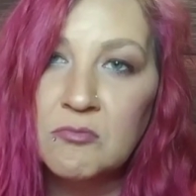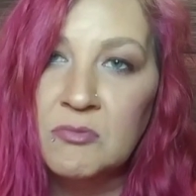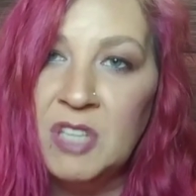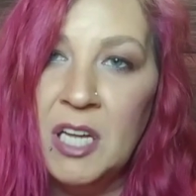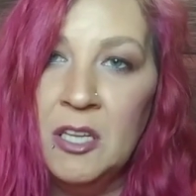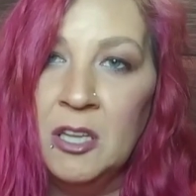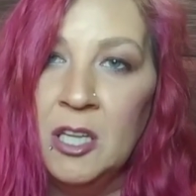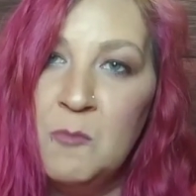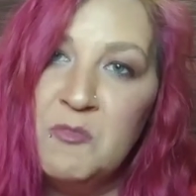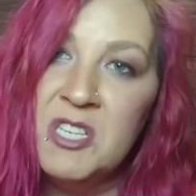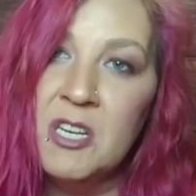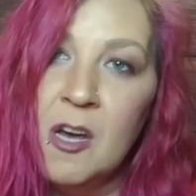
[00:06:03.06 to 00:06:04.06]
getting
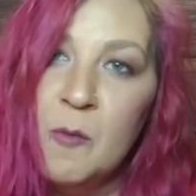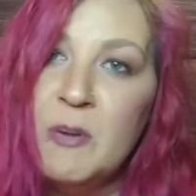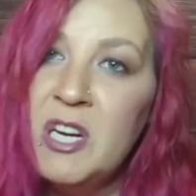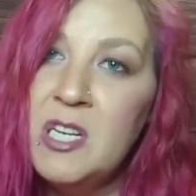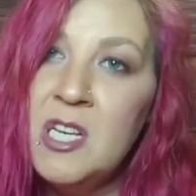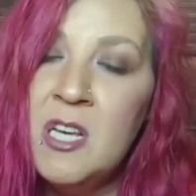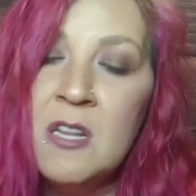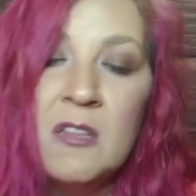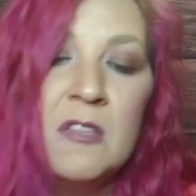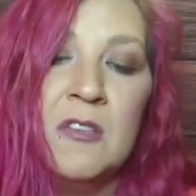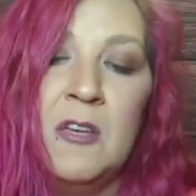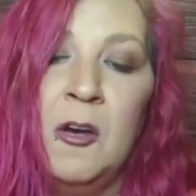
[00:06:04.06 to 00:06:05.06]
lipstick on my teeth,
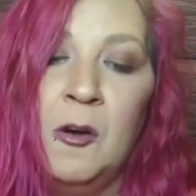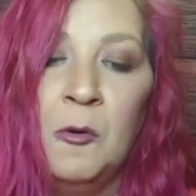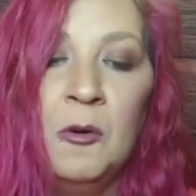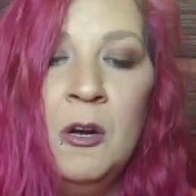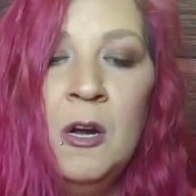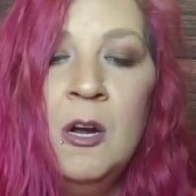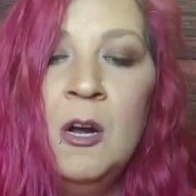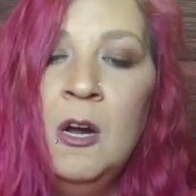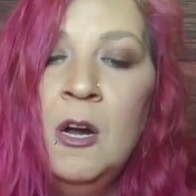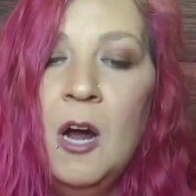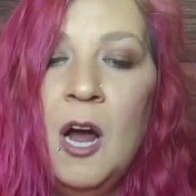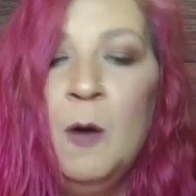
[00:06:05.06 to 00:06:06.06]
so
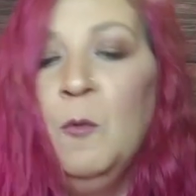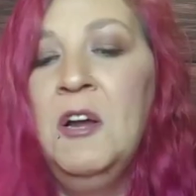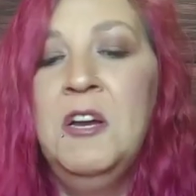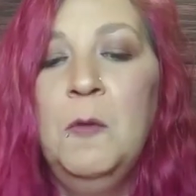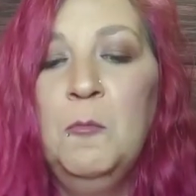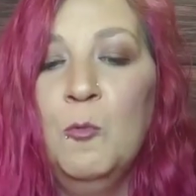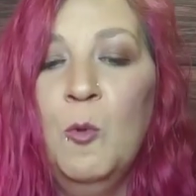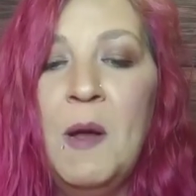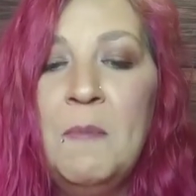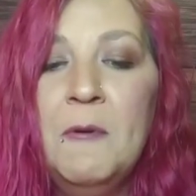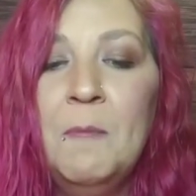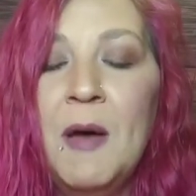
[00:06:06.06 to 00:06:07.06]
I wind up
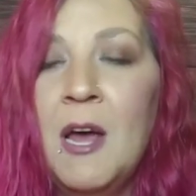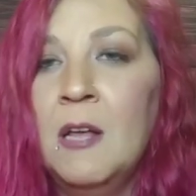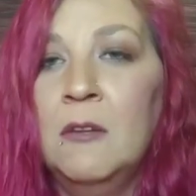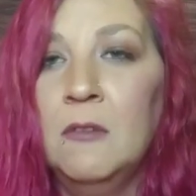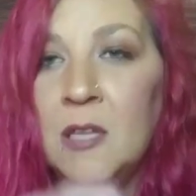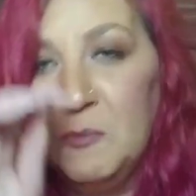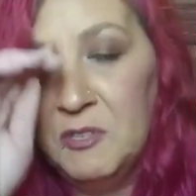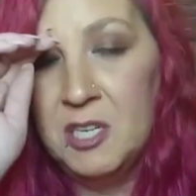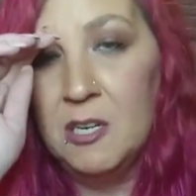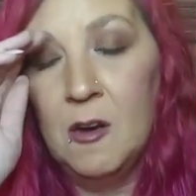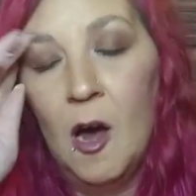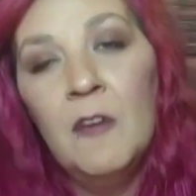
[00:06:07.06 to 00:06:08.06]
wiping my
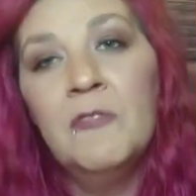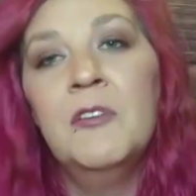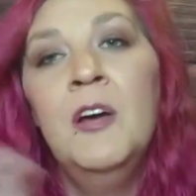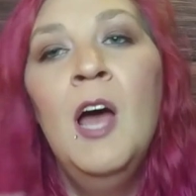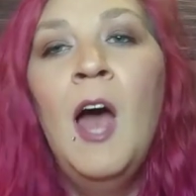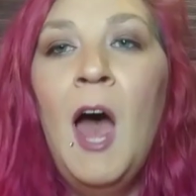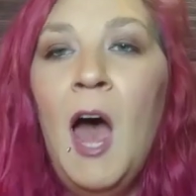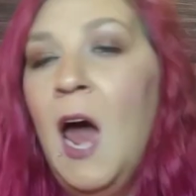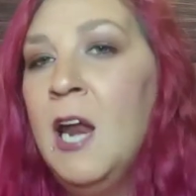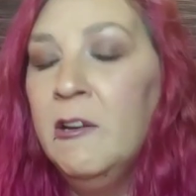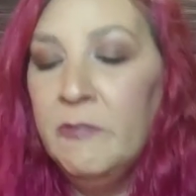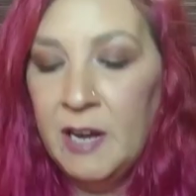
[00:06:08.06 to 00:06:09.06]
lipstick off.
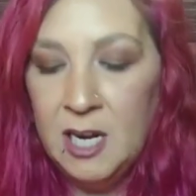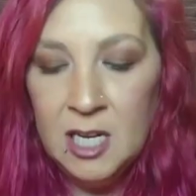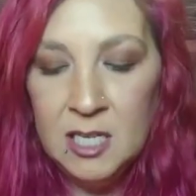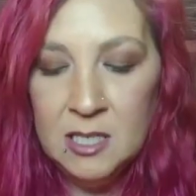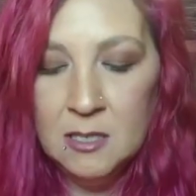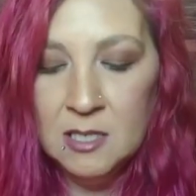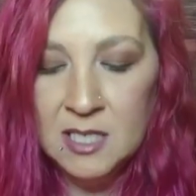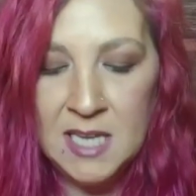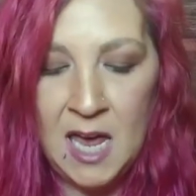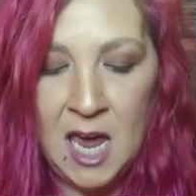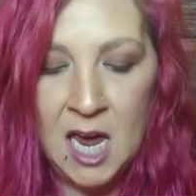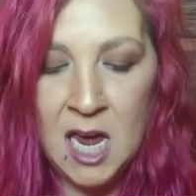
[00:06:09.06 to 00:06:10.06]
And if I didn't
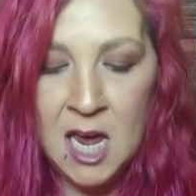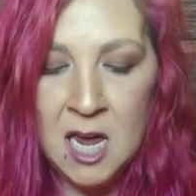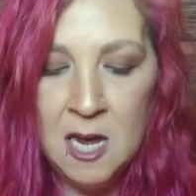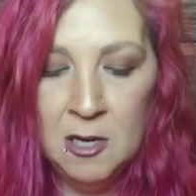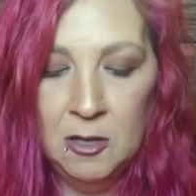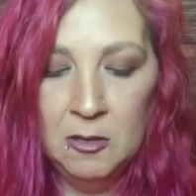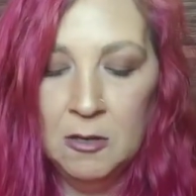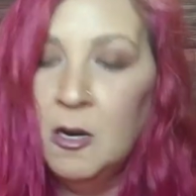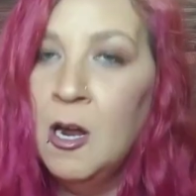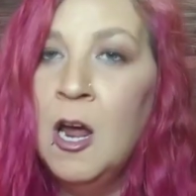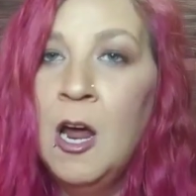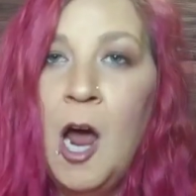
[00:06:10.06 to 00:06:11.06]
say,
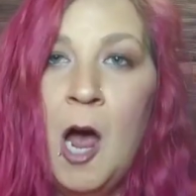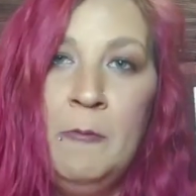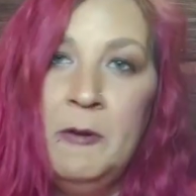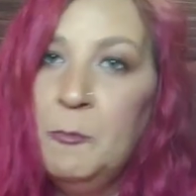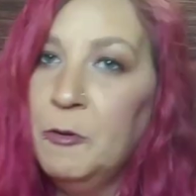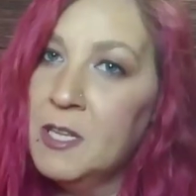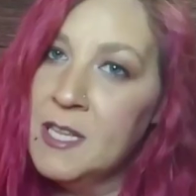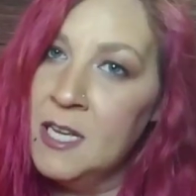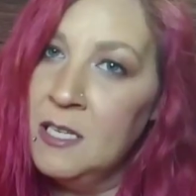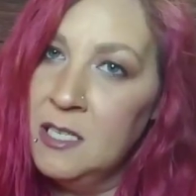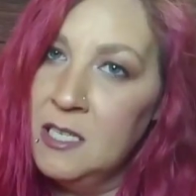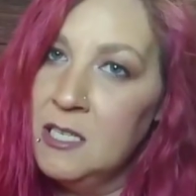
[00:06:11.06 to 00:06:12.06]
I'm going to put
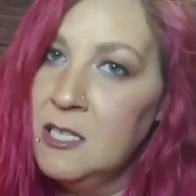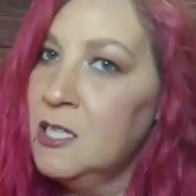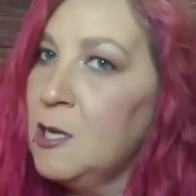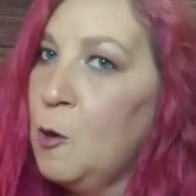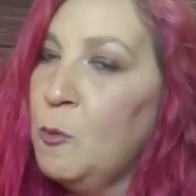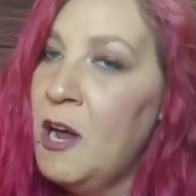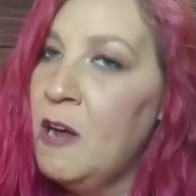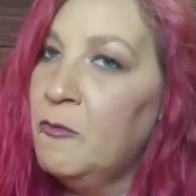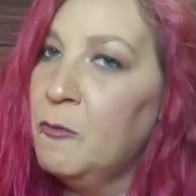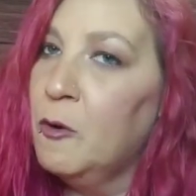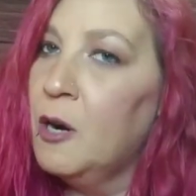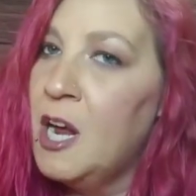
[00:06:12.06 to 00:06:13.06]
this away
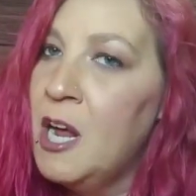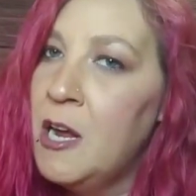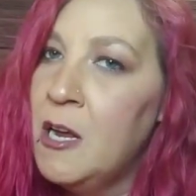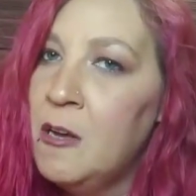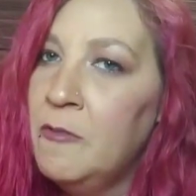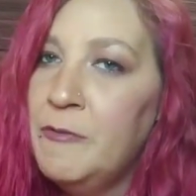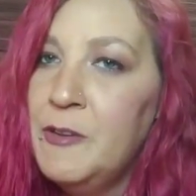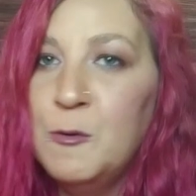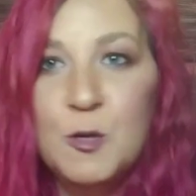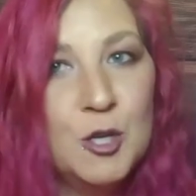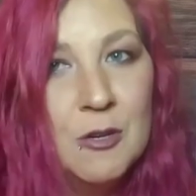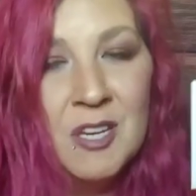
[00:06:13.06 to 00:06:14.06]
for a
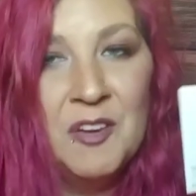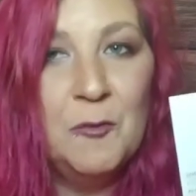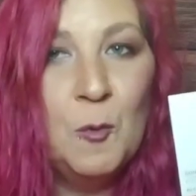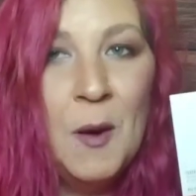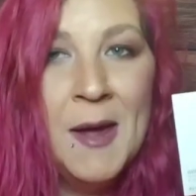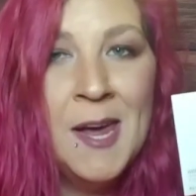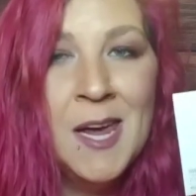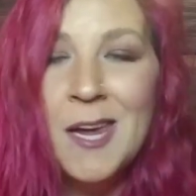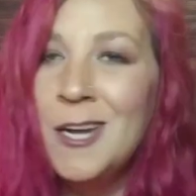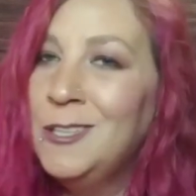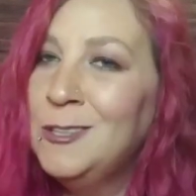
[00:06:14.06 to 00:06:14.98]
future giveaway.